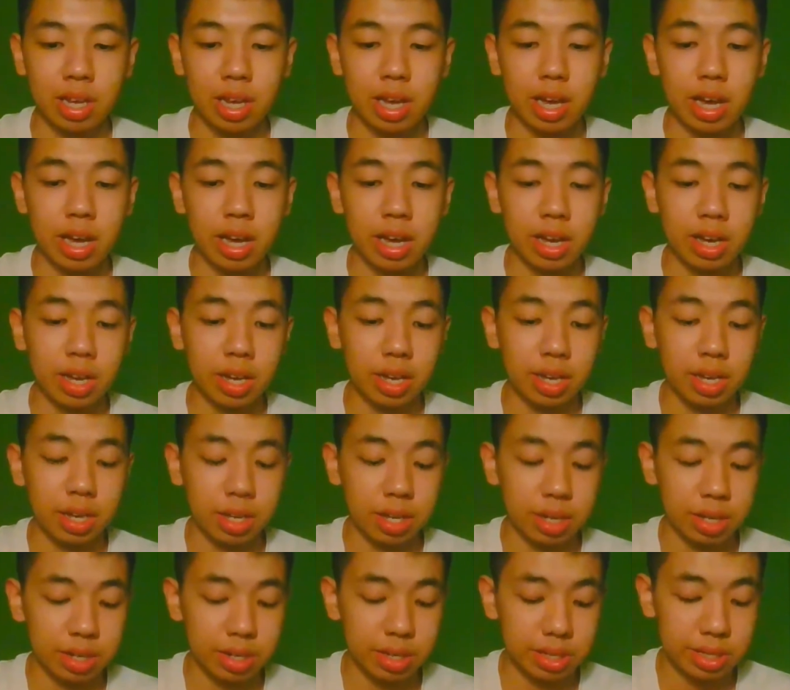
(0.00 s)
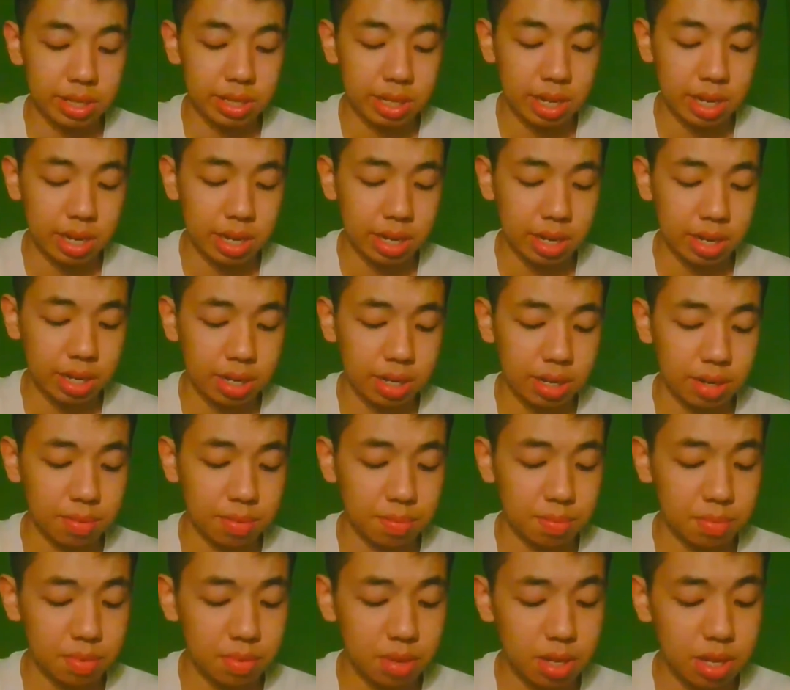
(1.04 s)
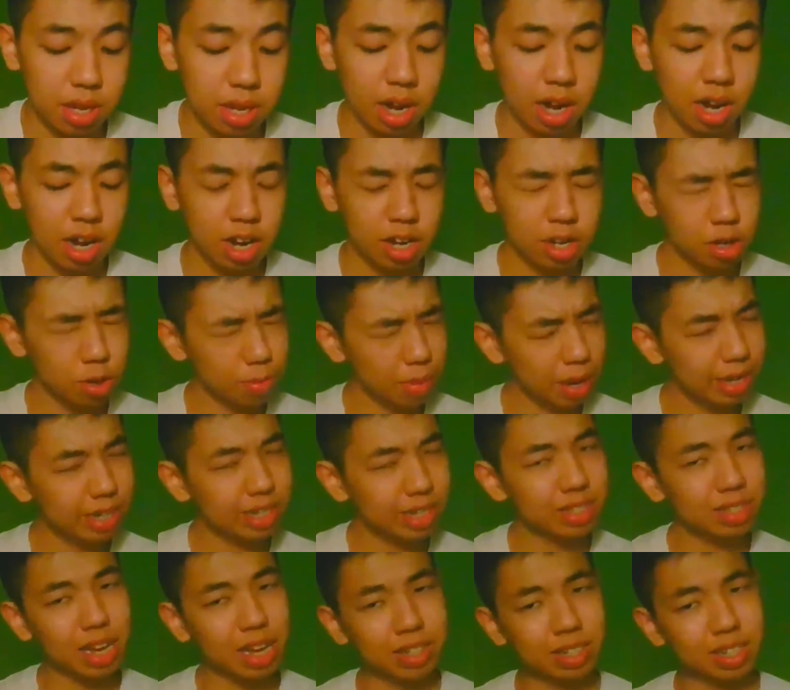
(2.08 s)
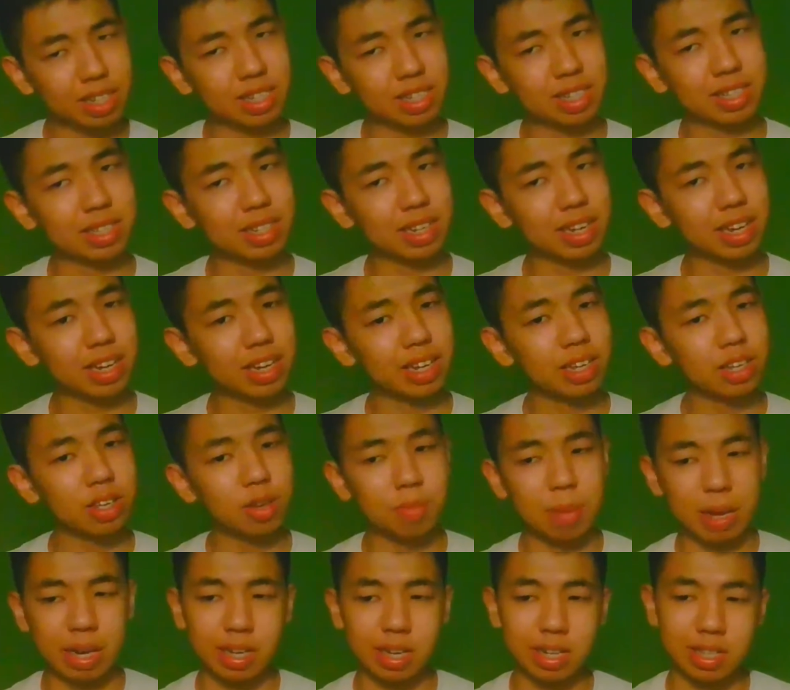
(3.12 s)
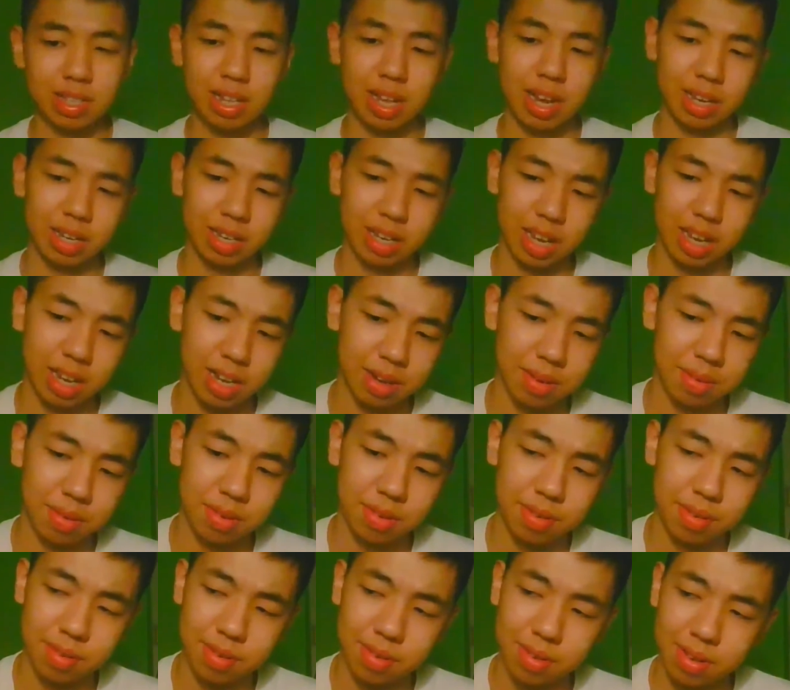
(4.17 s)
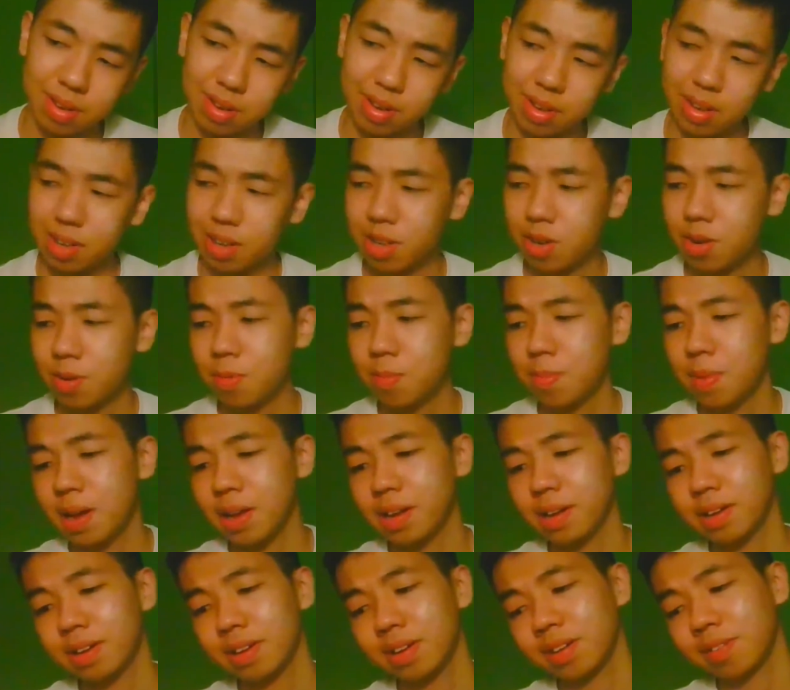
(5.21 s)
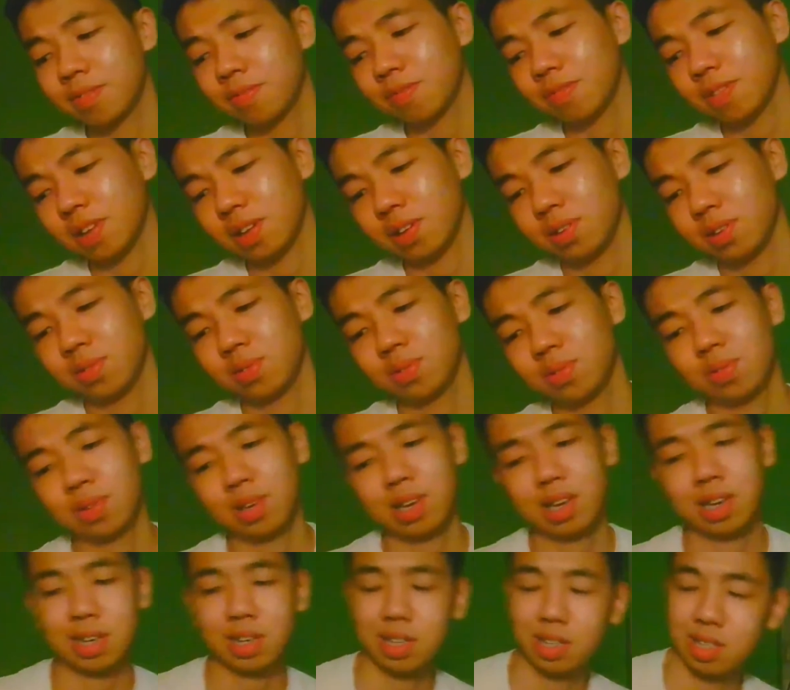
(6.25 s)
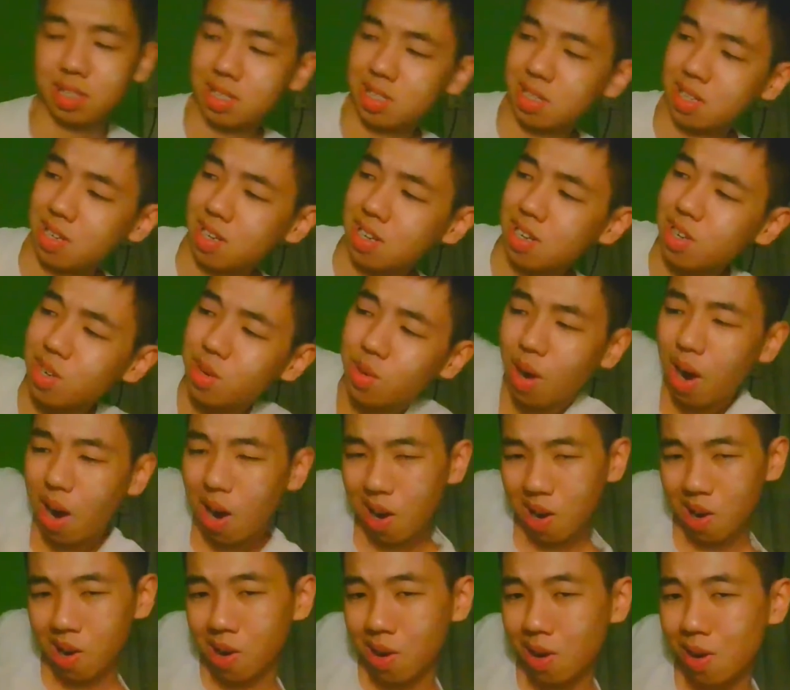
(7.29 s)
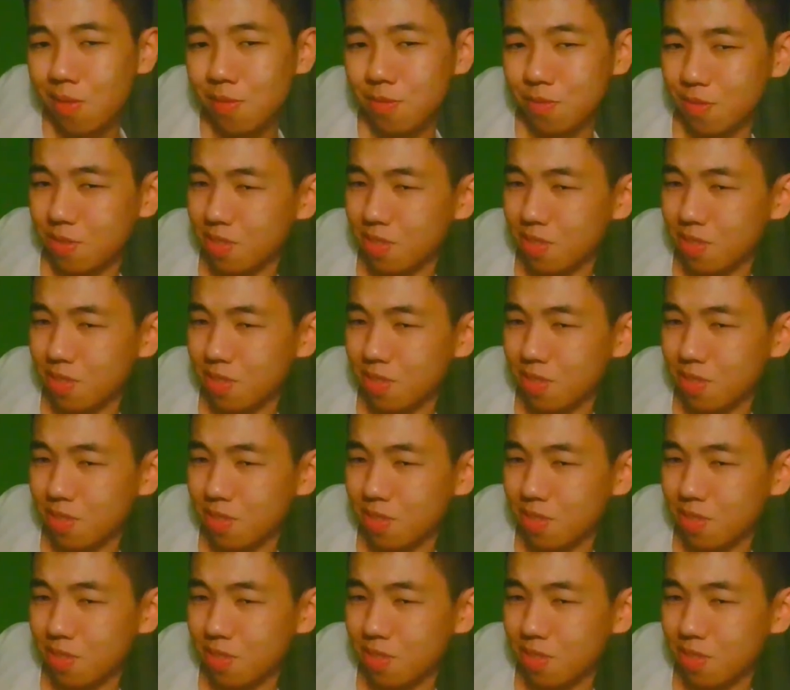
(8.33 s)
And it's like, yeah, you may dislike this thing, you may dislike that. You may feel like it's a little off.